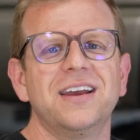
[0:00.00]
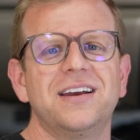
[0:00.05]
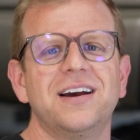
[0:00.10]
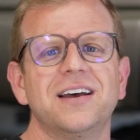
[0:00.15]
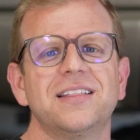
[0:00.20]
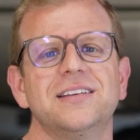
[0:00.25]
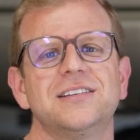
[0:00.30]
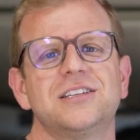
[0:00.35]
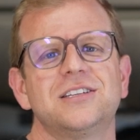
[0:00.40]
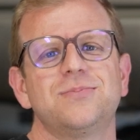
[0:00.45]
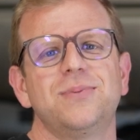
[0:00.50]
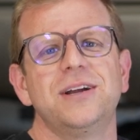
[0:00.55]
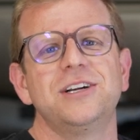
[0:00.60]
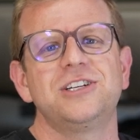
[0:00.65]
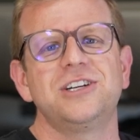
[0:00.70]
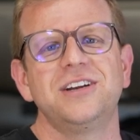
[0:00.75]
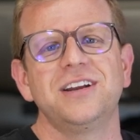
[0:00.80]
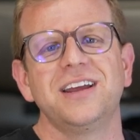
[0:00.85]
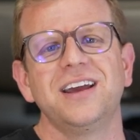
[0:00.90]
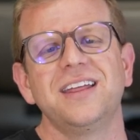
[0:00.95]
got the
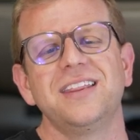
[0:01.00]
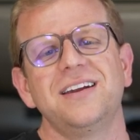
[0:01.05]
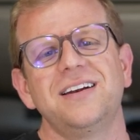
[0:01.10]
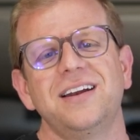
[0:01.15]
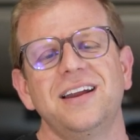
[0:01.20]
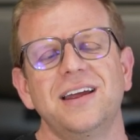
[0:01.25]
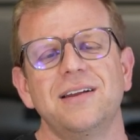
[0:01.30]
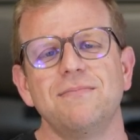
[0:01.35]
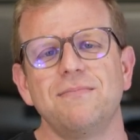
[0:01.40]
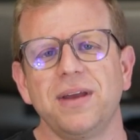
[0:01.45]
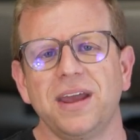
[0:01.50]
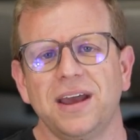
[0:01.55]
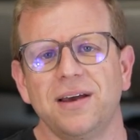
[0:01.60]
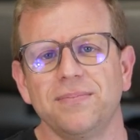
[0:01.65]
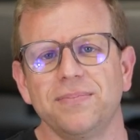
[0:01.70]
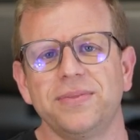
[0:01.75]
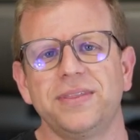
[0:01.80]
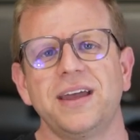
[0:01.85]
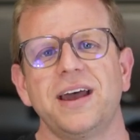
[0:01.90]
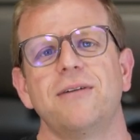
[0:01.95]
suspension together, and
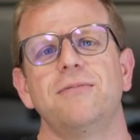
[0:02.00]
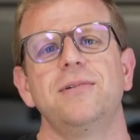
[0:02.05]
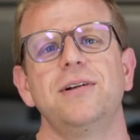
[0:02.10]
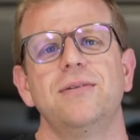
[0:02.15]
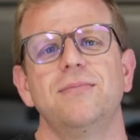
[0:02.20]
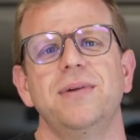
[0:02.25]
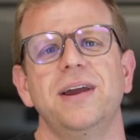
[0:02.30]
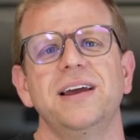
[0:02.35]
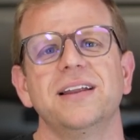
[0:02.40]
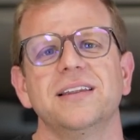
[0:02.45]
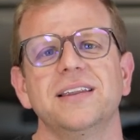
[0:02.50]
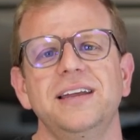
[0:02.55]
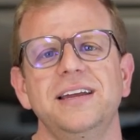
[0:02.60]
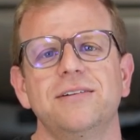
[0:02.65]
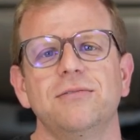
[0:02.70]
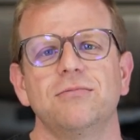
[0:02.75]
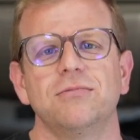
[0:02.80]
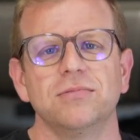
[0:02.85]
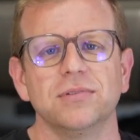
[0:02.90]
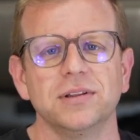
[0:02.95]
bam, that rear main
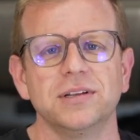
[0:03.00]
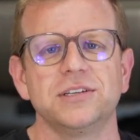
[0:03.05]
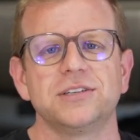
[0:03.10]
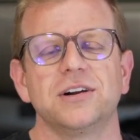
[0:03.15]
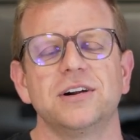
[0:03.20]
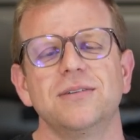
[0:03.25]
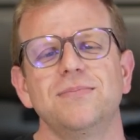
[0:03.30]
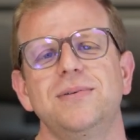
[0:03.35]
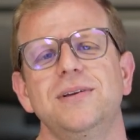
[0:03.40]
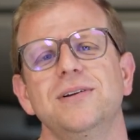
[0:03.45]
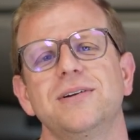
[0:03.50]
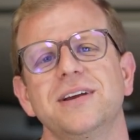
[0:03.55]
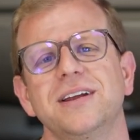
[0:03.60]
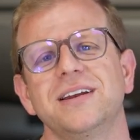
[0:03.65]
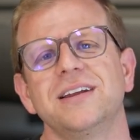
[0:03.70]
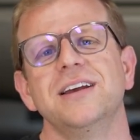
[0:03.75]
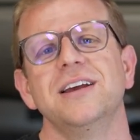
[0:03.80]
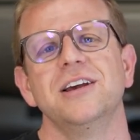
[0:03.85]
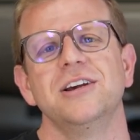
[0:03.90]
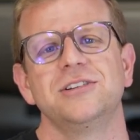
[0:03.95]
leak really started
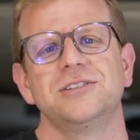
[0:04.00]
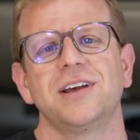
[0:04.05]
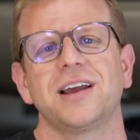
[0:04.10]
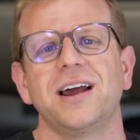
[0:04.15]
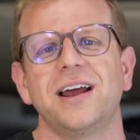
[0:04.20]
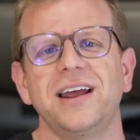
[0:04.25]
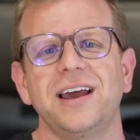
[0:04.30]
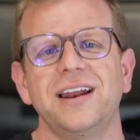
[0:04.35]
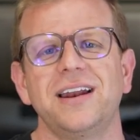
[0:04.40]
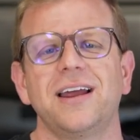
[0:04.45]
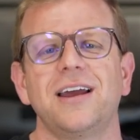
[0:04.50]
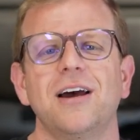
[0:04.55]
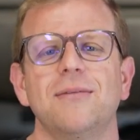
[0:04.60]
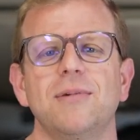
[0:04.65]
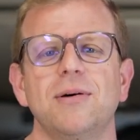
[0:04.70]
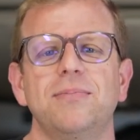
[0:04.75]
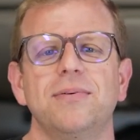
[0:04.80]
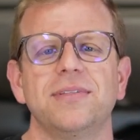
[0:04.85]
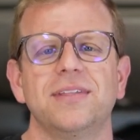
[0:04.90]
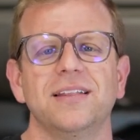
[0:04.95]
puking. So I kind of had to
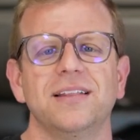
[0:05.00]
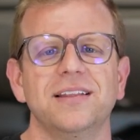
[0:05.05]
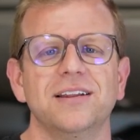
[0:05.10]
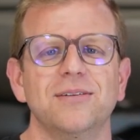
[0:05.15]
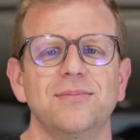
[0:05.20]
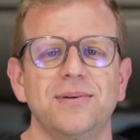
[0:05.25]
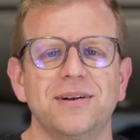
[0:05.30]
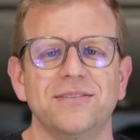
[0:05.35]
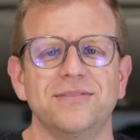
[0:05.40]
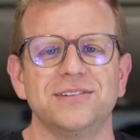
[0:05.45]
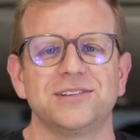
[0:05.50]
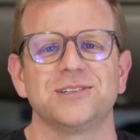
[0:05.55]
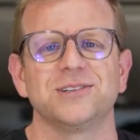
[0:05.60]
come up with a little bit of a